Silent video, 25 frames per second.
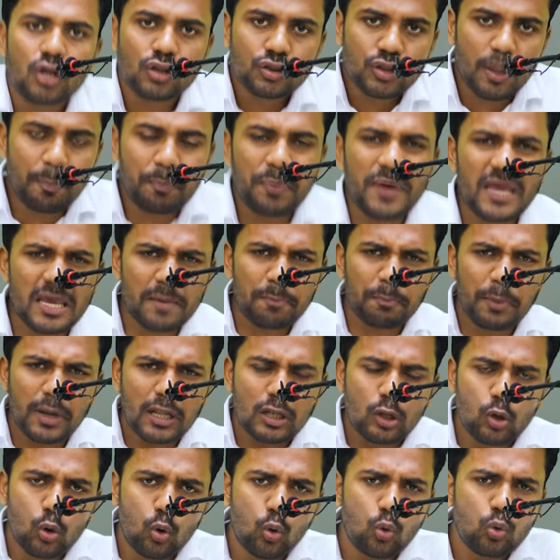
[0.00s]
The
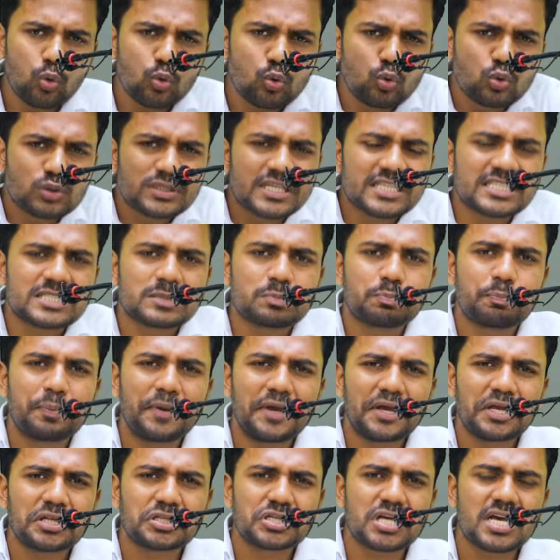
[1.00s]
people whose
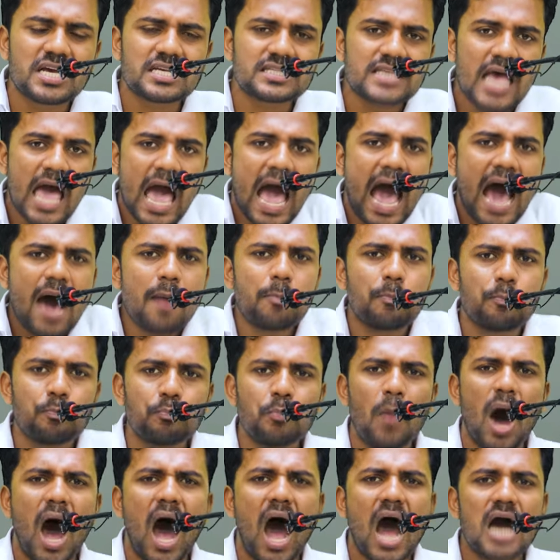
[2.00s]
speeches have
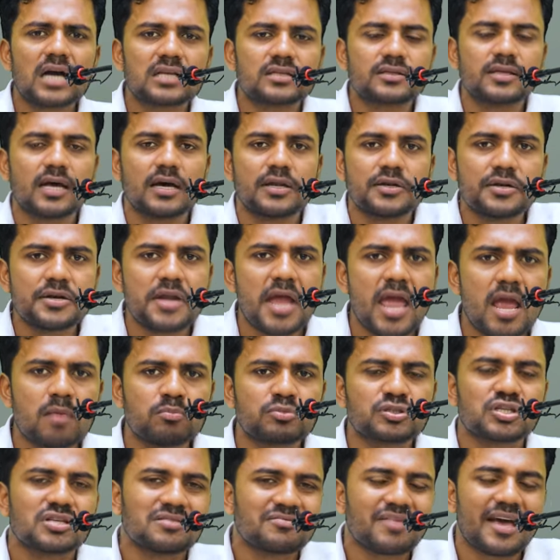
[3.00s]
marked the
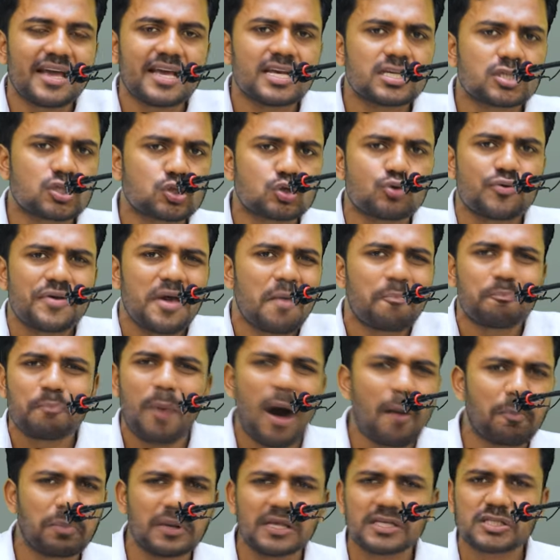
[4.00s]
names in the history of
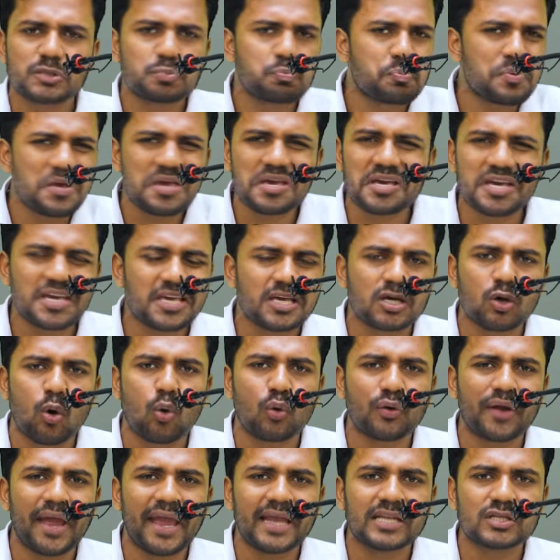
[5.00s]
public speaking
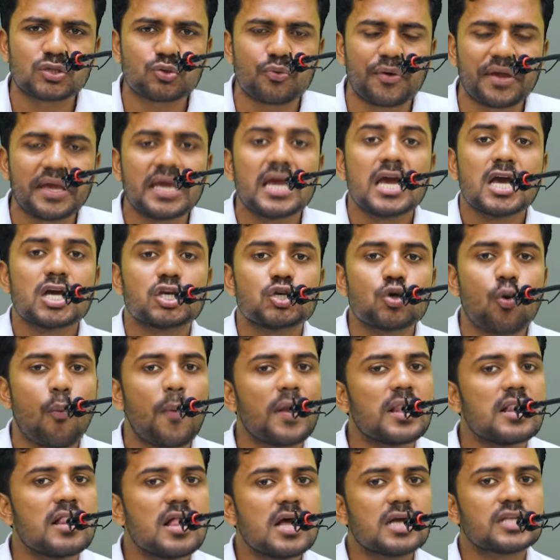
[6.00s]
oratory, you
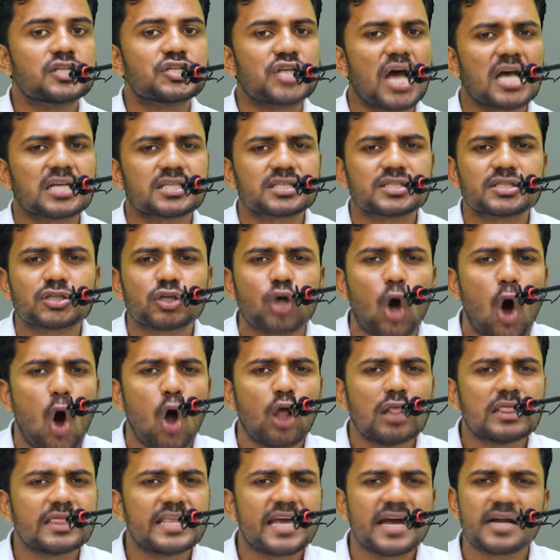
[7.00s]
will just
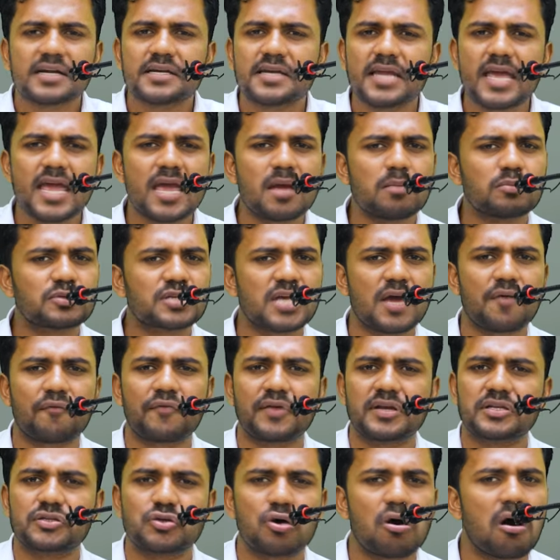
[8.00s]
call their names
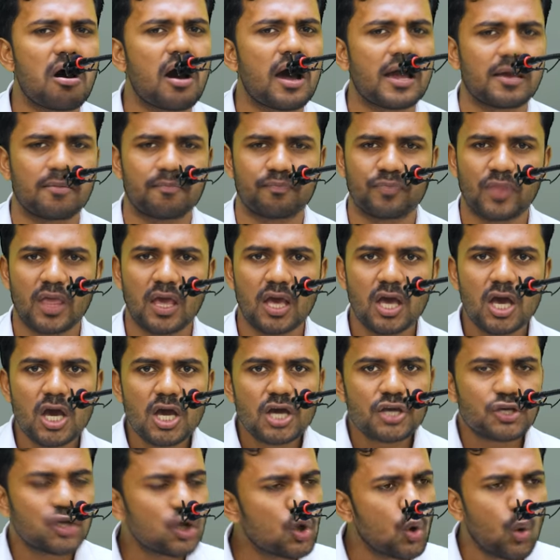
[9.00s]
every time.
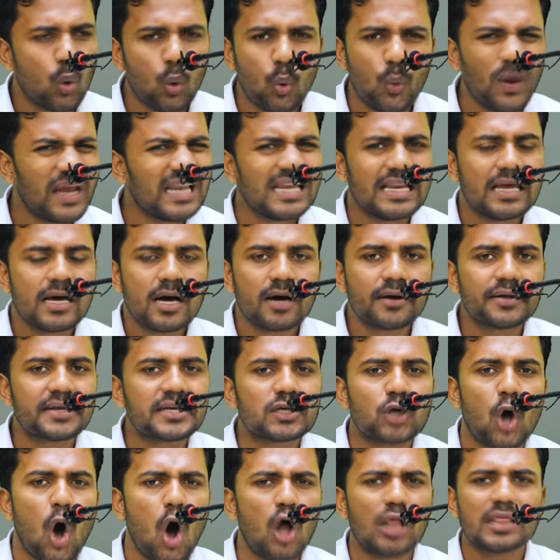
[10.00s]
You will
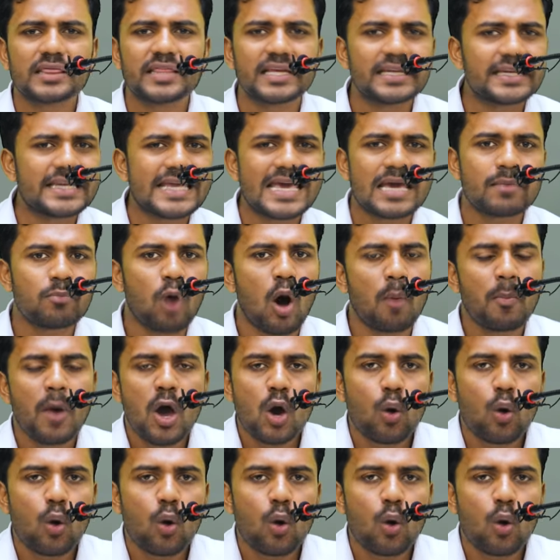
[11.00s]
recall the name of